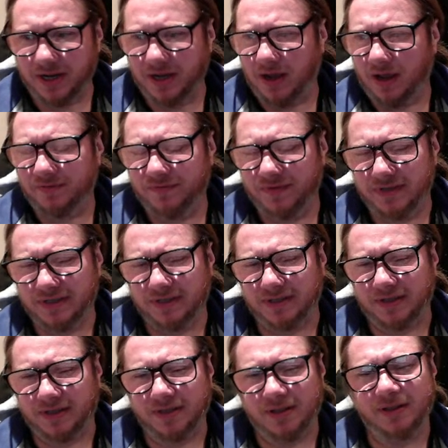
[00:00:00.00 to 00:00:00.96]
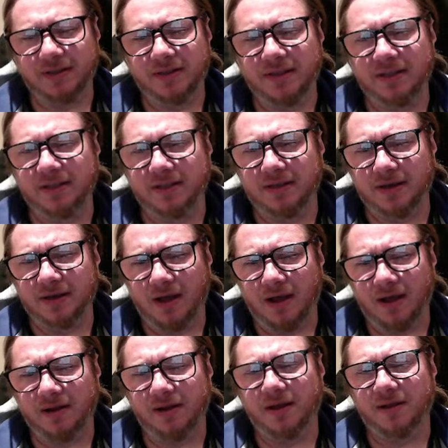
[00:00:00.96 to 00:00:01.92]
I visited, I did uh,
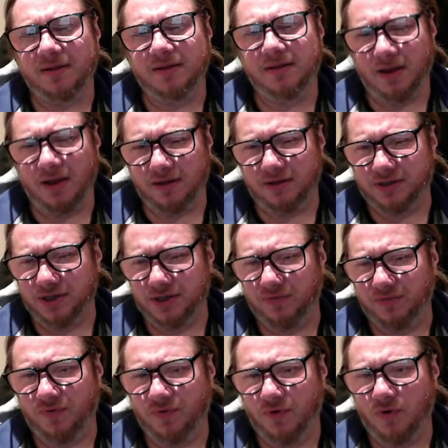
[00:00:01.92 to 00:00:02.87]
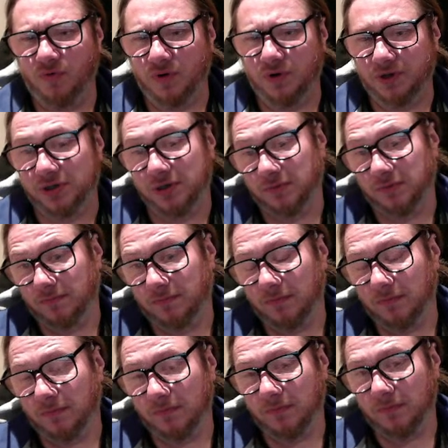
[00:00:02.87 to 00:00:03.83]
highlight knight c4, which
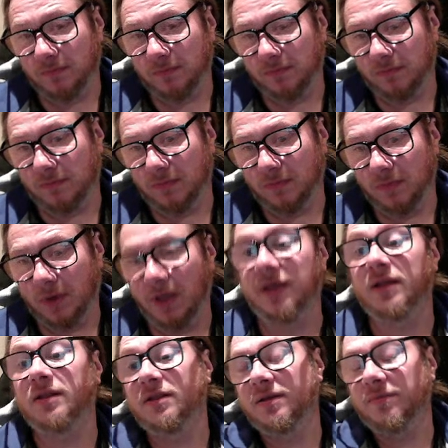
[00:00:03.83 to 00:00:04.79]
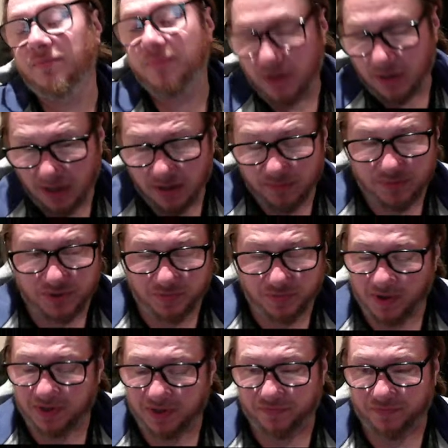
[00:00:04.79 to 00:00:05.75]
and uh, and bishop
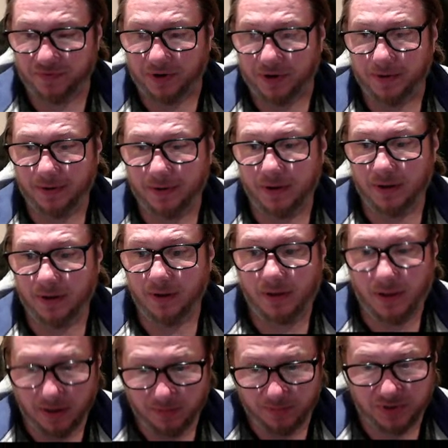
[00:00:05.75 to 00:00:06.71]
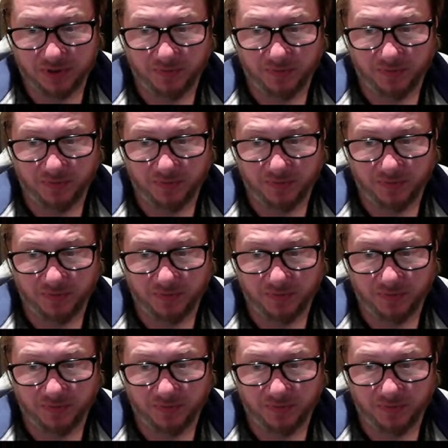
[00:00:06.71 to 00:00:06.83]
h3, and bishop